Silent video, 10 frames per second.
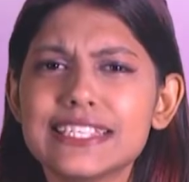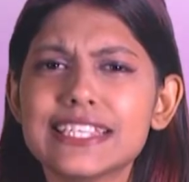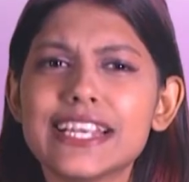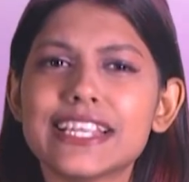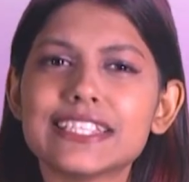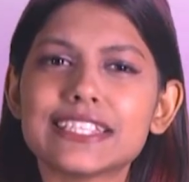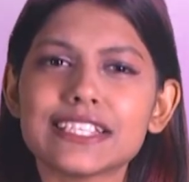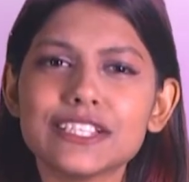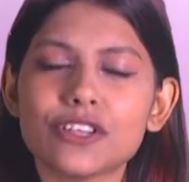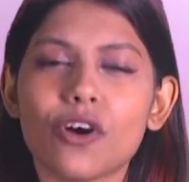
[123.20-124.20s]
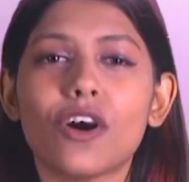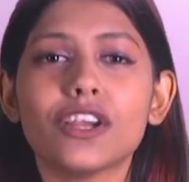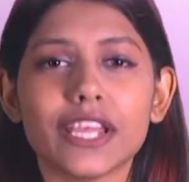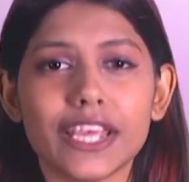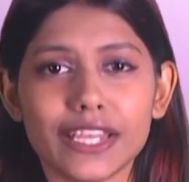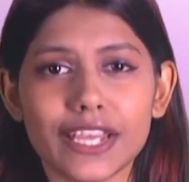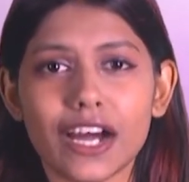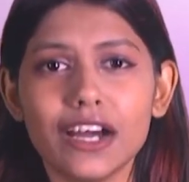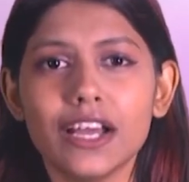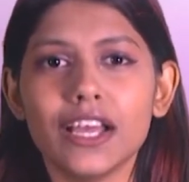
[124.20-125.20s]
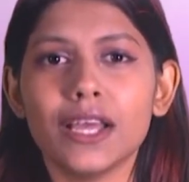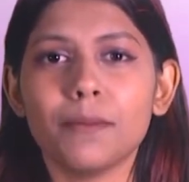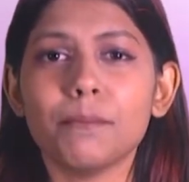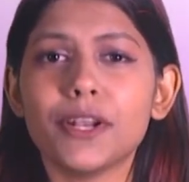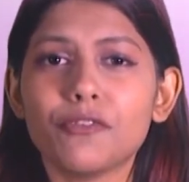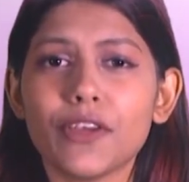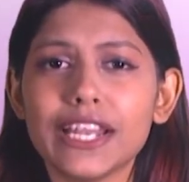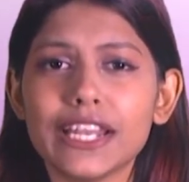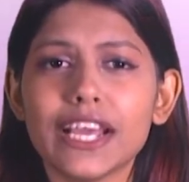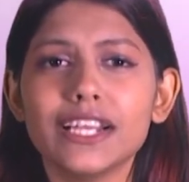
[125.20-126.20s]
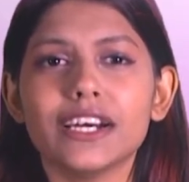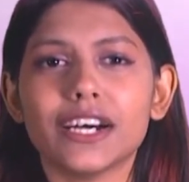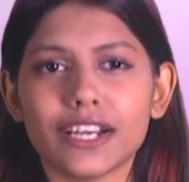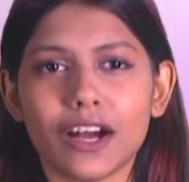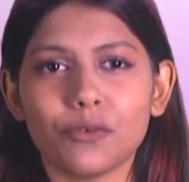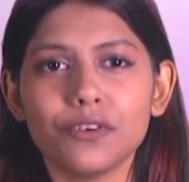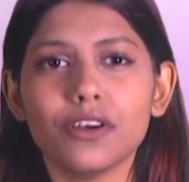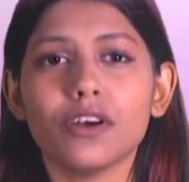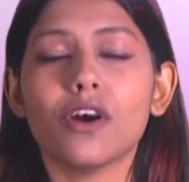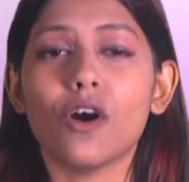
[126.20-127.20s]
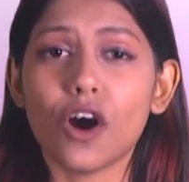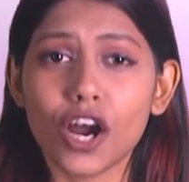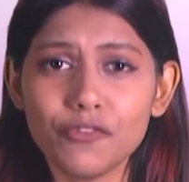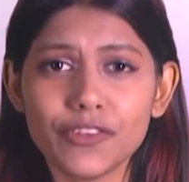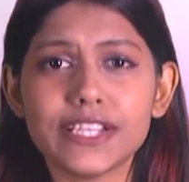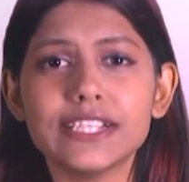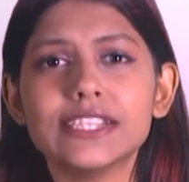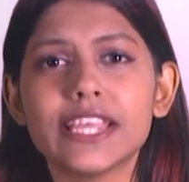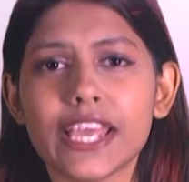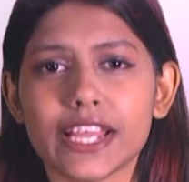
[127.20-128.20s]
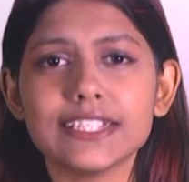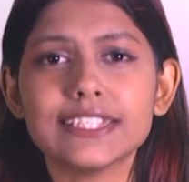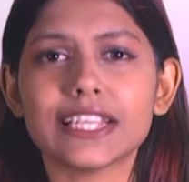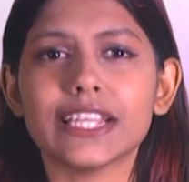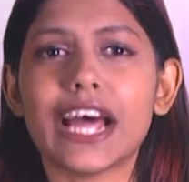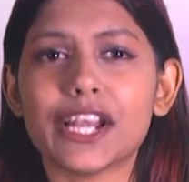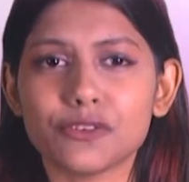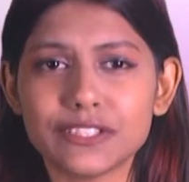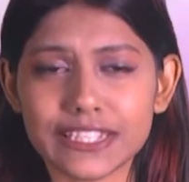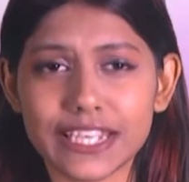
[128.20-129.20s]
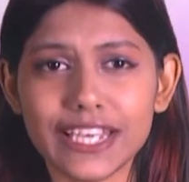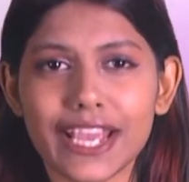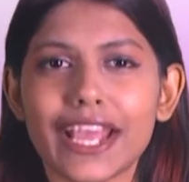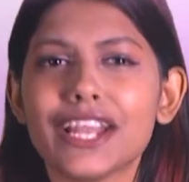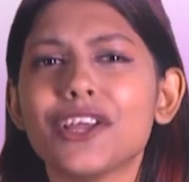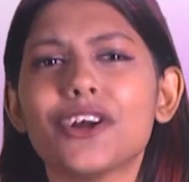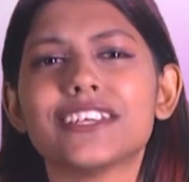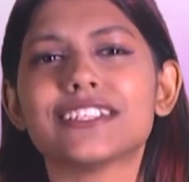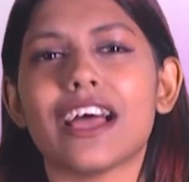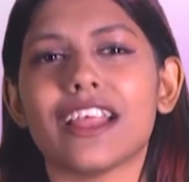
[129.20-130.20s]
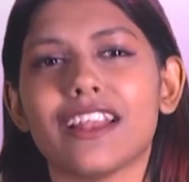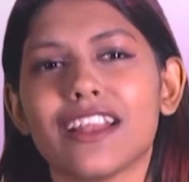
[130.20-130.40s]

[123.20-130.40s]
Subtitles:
is the distance or area between and around or within things that you see in your design.